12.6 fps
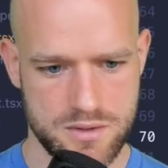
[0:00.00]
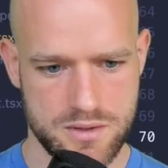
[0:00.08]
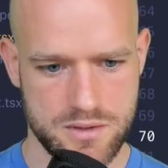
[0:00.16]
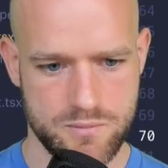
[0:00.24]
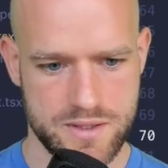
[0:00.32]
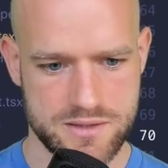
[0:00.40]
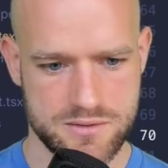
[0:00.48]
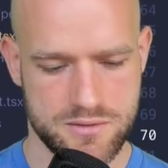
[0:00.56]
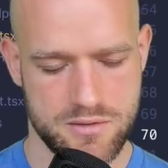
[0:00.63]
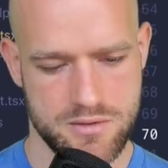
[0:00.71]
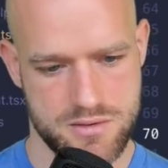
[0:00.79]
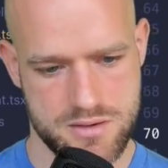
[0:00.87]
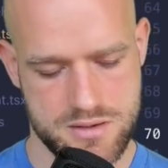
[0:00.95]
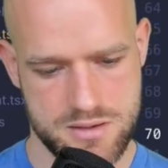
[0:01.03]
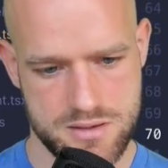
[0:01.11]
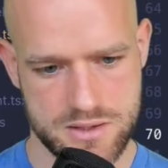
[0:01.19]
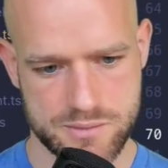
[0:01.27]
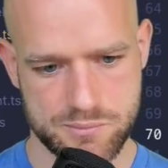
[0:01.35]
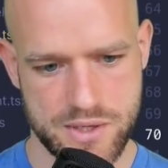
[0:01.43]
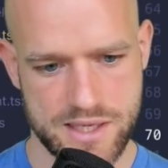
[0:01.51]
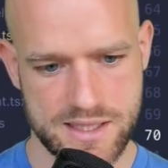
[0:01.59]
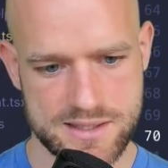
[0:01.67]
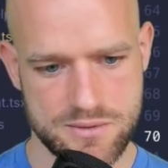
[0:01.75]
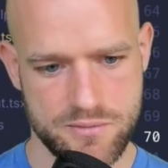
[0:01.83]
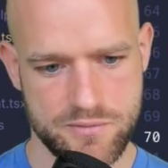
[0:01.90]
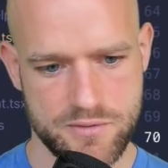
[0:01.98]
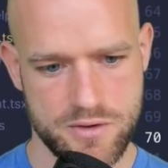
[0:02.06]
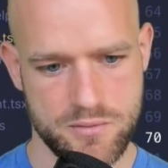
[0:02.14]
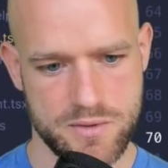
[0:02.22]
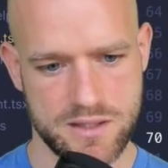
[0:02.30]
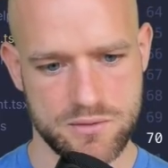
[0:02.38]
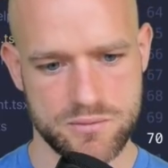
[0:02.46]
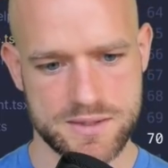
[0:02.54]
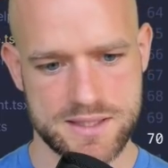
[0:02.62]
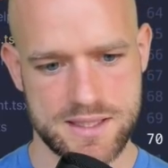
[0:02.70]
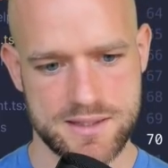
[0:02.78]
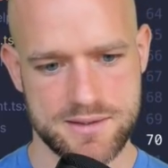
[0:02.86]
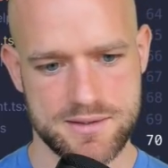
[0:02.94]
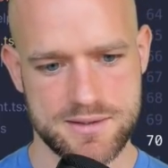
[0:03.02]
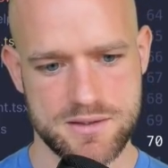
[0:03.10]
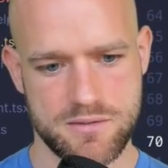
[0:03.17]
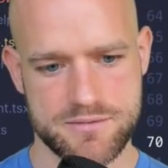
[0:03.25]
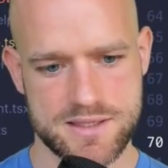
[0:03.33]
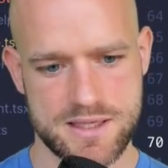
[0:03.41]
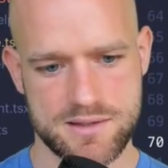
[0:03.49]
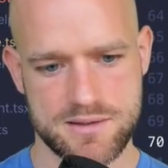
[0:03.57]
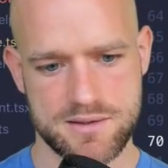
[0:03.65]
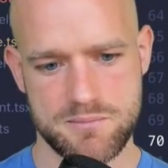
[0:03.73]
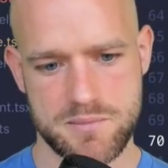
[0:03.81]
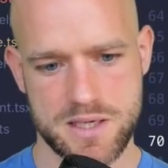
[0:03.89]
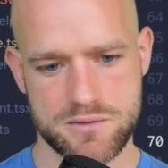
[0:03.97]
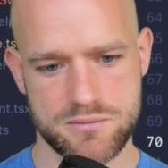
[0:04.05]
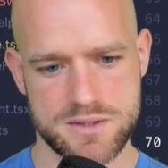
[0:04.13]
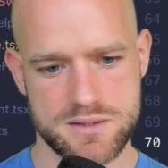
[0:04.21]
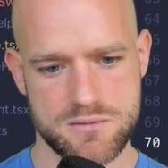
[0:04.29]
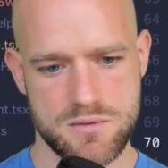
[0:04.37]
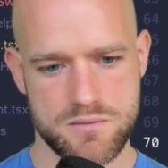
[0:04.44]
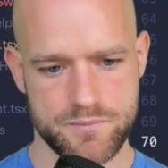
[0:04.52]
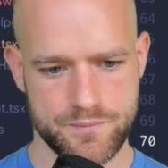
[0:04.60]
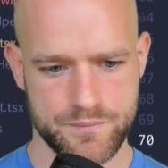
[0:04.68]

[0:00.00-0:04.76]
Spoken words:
when the spring is over, we need to set the offset back to 0.